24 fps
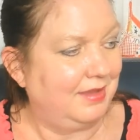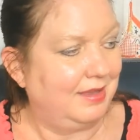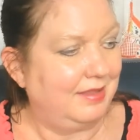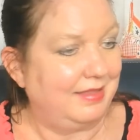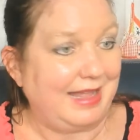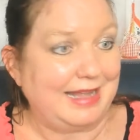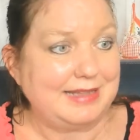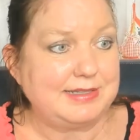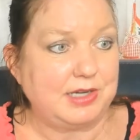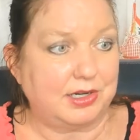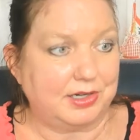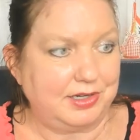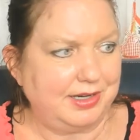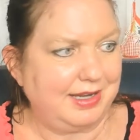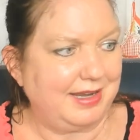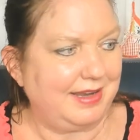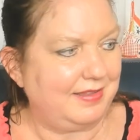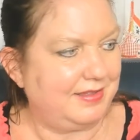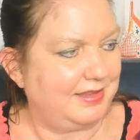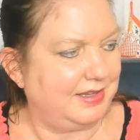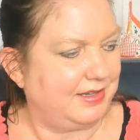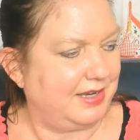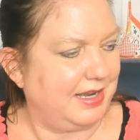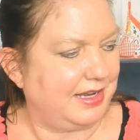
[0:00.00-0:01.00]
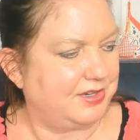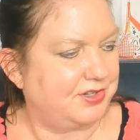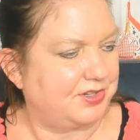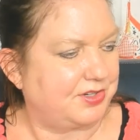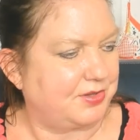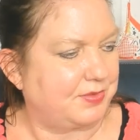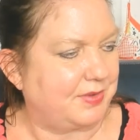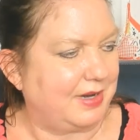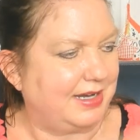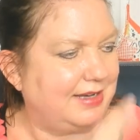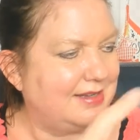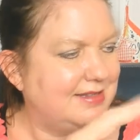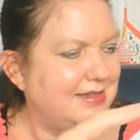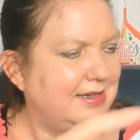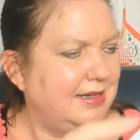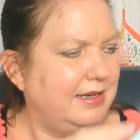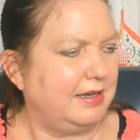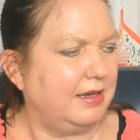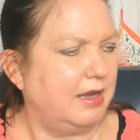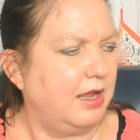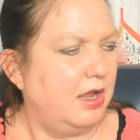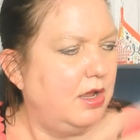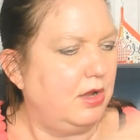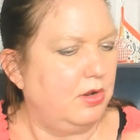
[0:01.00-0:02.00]
That's hard to get the texture right, isn't
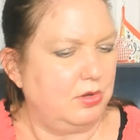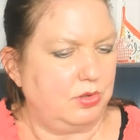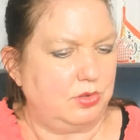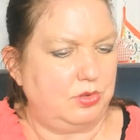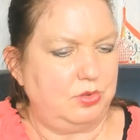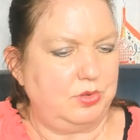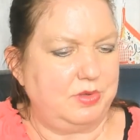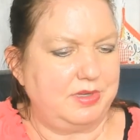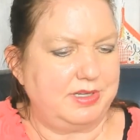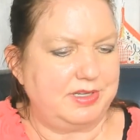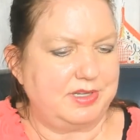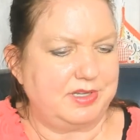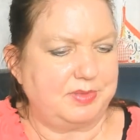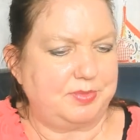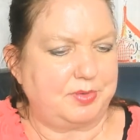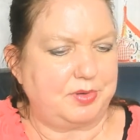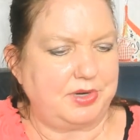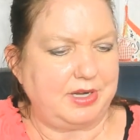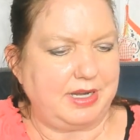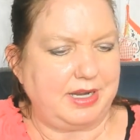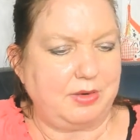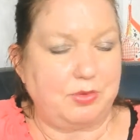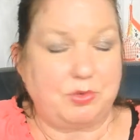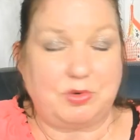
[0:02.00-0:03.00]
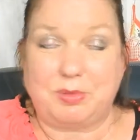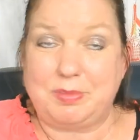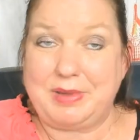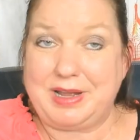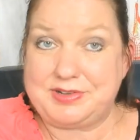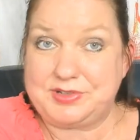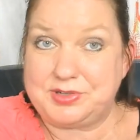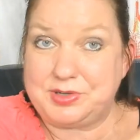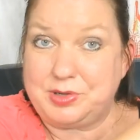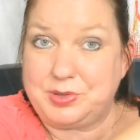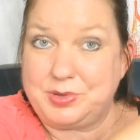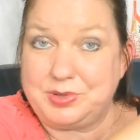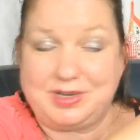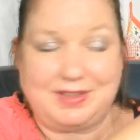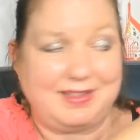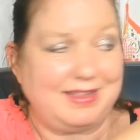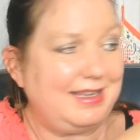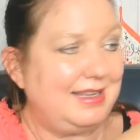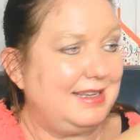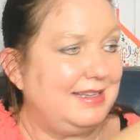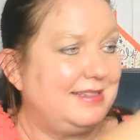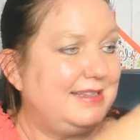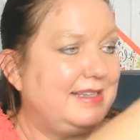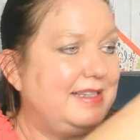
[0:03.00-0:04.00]
it? Ooh, this is pretty. We're about to go into
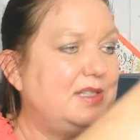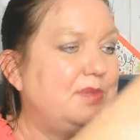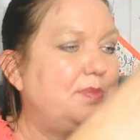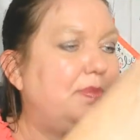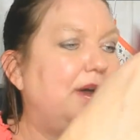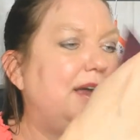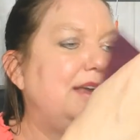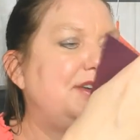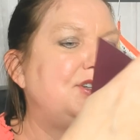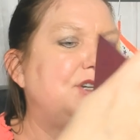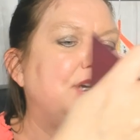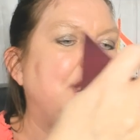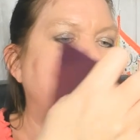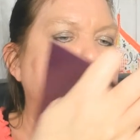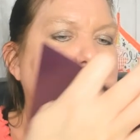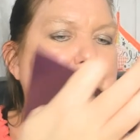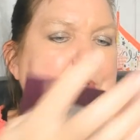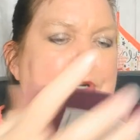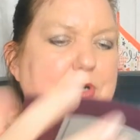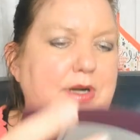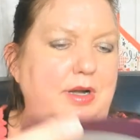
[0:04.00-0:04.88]
the easiest pie chapter,